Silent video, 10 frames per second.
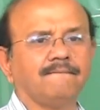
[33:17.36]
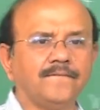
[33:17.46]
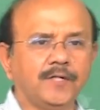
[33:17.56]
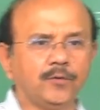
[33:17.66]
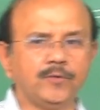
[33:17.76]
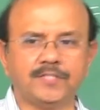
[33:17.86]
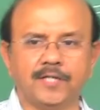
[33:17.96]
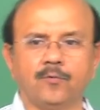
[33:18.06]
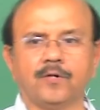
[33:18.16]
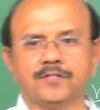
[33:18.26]
When do we
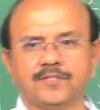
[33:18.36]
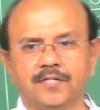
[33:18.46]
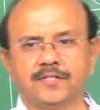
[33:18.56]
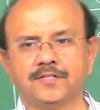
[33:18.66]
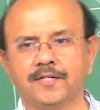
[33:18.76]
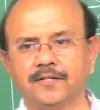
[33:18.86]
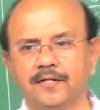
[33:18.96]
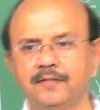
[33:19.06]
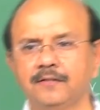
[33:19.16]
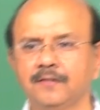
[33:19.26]
say what is steady state
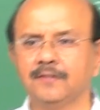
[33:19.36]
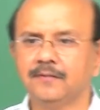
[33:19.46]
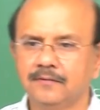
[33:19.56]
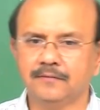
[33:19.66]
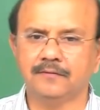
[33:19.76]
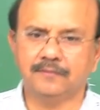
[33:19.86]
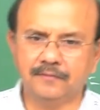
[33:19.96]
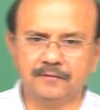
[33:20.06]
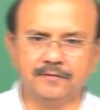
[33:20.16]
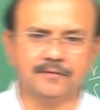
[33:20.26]
gain?
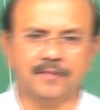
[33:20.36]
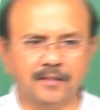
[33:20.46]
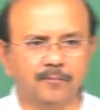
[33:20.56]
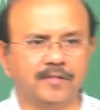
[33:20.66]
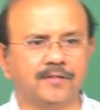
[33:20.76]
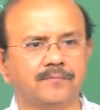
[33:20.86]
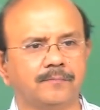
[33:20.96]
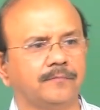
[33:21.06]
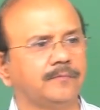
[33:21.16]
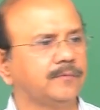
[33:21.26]
This is nothing but the
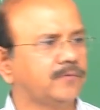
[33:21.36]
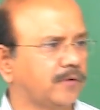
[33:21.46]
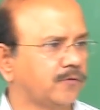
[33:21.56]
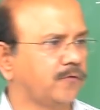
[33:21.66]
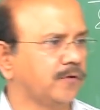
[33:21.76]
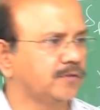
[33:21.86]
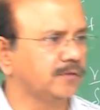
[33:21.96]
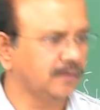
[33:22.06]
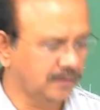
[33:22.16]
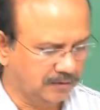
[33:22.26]
transfer
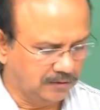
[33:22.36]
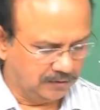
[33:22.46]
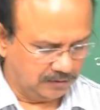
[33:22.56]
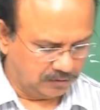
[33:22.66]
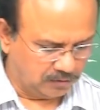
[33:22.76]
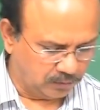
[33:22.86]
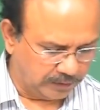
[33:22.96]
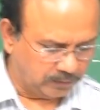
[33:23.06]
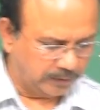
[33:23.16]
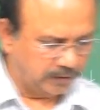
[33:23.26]
function.
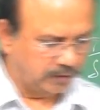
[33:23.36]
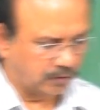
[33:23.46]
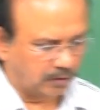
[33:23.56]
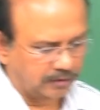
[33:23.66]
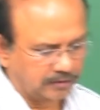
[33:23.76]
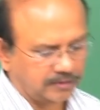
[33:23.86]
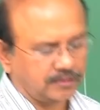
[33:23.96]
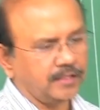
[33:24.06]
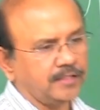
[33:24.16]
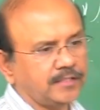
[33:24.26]
So when do you call this a
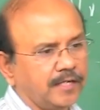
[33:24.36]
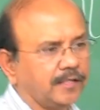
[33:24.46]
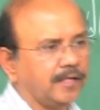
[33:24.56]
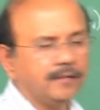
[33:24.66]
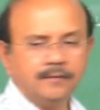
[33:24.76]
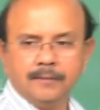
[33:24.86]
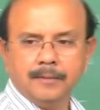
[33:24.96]
steady state gain?